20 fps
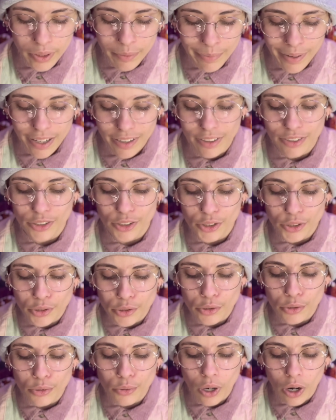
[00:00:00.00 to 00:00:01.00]
back
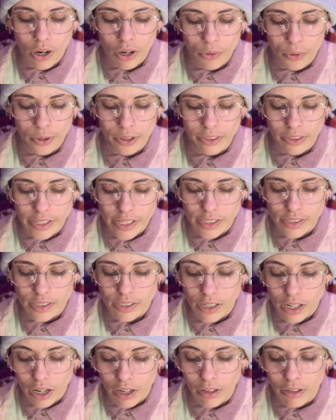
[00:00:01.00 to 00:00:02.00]
to our list
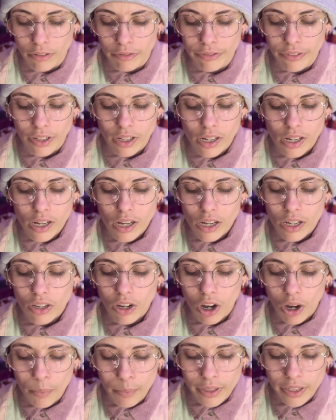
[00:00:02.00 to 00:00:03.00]
of
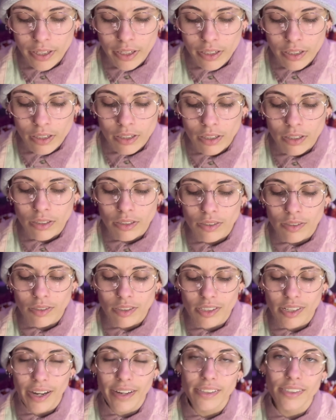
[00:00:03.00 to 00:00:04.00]
common
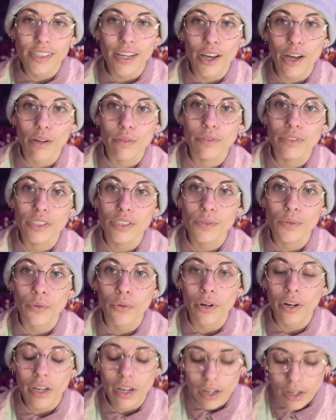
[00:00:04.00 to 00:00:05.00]
signs of
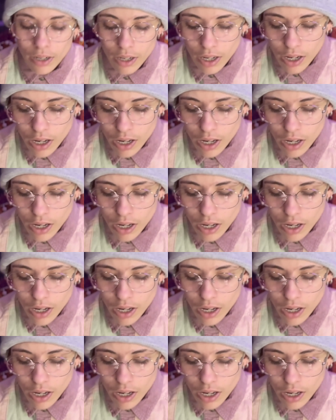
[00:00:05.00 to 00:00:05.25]
dysphoria,